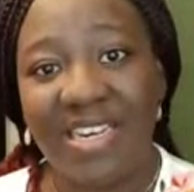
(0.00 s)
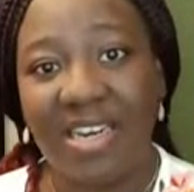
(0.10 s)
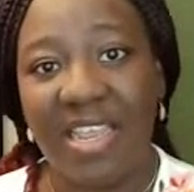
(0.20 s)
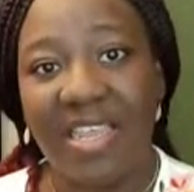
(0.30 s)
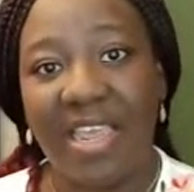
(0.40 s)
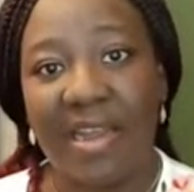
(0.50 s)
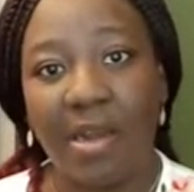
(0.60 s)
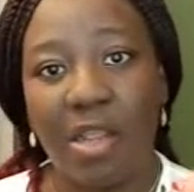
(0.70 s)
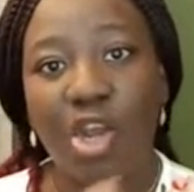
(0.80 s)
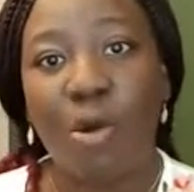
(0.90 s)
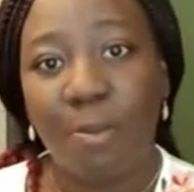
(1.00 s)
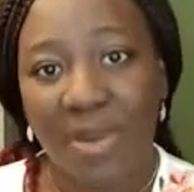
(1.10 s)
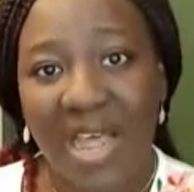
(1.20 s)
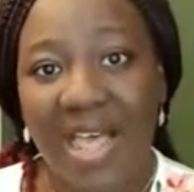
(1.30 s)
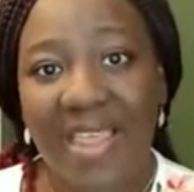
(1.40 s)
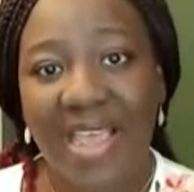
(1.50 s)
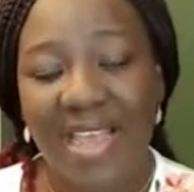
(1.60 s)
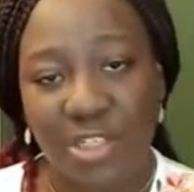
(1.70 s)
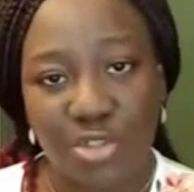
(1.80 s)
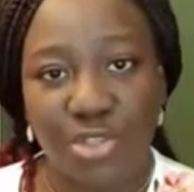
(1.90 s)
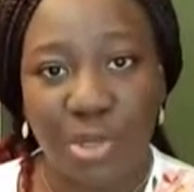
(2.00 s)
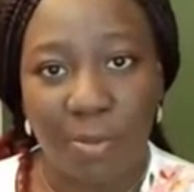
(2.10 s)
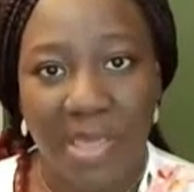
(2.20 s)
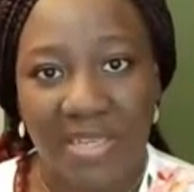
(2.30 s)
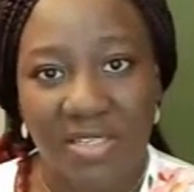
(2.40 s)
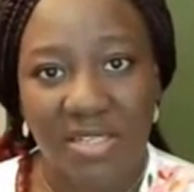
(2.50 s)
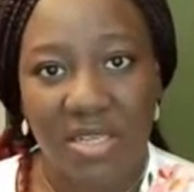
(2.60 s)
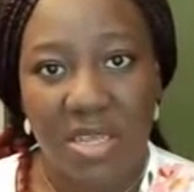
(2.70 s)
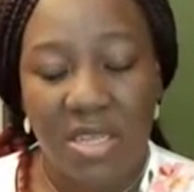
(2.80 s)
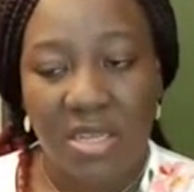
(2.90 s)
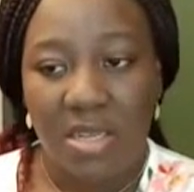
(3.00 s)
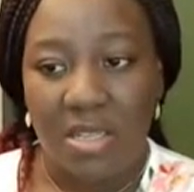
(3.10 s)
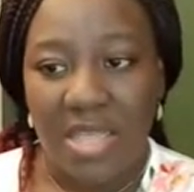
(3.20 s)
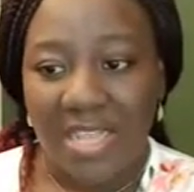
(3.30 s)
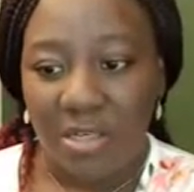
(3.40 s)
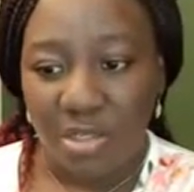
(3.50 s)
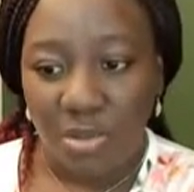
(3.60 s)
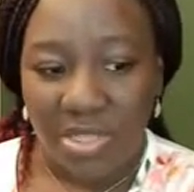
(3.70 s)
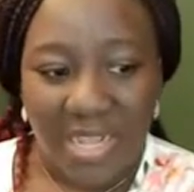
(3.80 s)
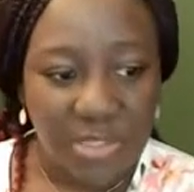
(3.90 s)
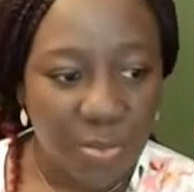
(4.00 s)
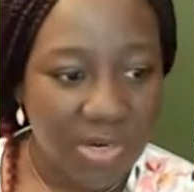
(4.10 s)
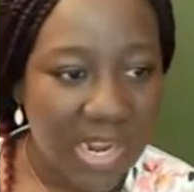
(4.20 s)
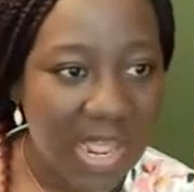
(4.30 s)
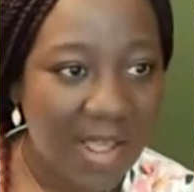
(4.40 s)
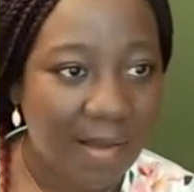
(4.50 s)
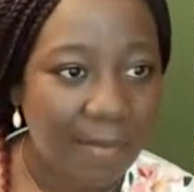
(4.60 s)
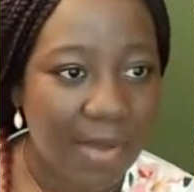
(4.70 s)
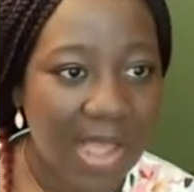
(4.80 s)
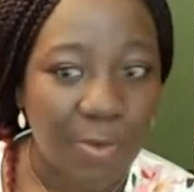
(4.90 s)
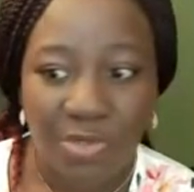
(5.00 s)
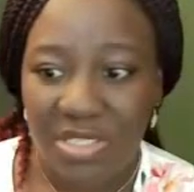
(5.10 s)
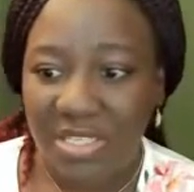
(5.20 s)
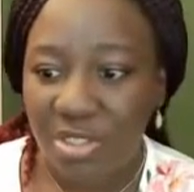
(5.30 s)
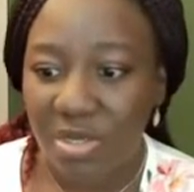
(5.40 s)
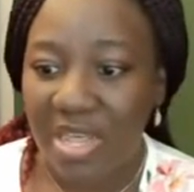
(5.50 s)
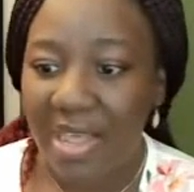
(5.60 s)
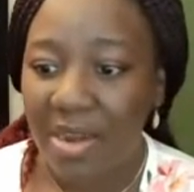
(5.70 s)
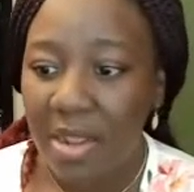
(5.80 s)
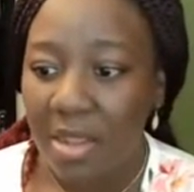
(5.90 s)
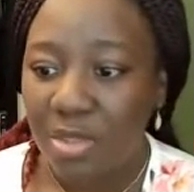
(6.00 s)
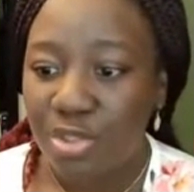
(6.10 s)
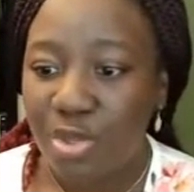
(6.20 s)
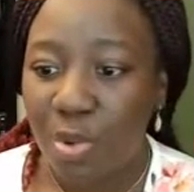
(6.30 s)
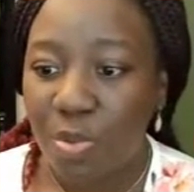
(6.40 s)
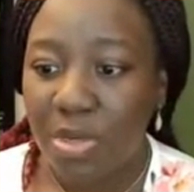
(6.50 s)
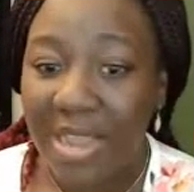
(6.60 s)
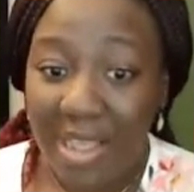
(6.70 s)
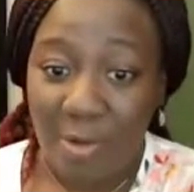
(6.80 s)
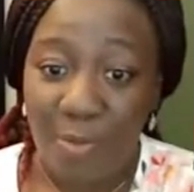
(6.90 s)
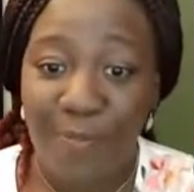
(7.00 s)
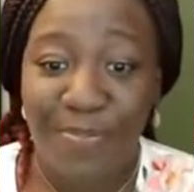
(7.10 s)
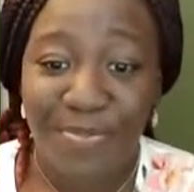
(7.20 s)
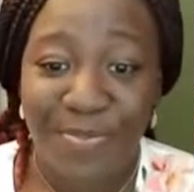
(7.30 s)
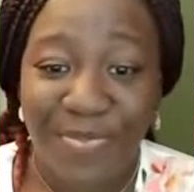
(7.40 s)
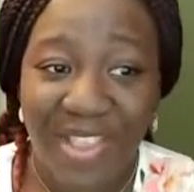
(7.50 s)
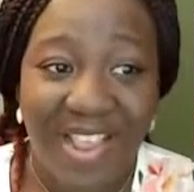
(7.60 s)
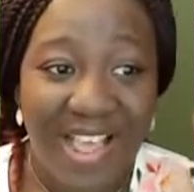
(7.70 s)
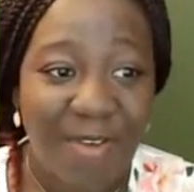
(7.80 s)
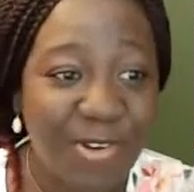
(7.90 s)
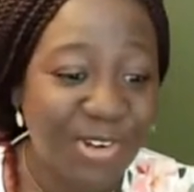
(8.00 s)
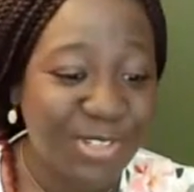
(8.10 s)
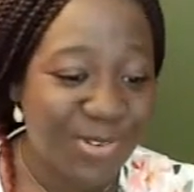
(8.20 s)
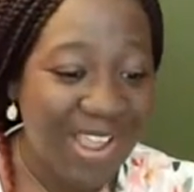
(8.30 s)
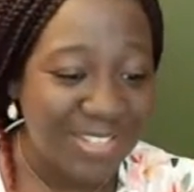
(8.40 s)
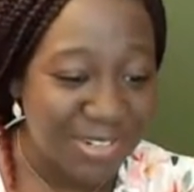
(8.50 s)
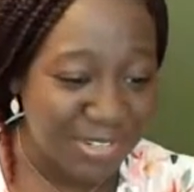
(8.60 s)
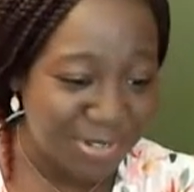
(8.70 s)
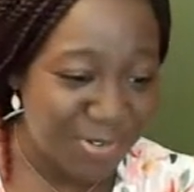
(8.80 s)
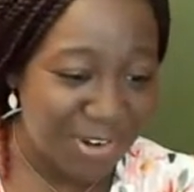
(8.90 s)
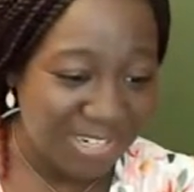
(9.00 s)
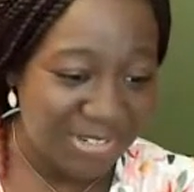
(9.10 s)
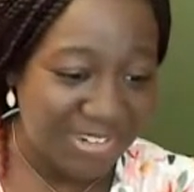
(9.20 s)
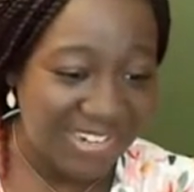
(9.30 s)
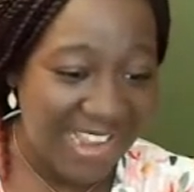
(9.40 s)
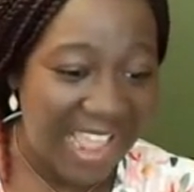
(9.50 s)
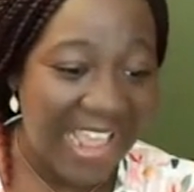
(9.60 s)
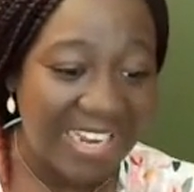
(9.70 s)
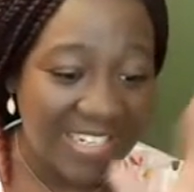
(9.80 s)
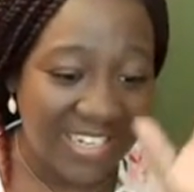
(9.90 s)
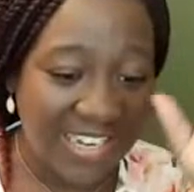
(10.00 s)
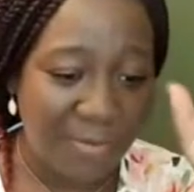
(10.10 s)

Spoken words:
it again. Comply and do your best. That's what I will say to that. So now I want us to answer this question, and it's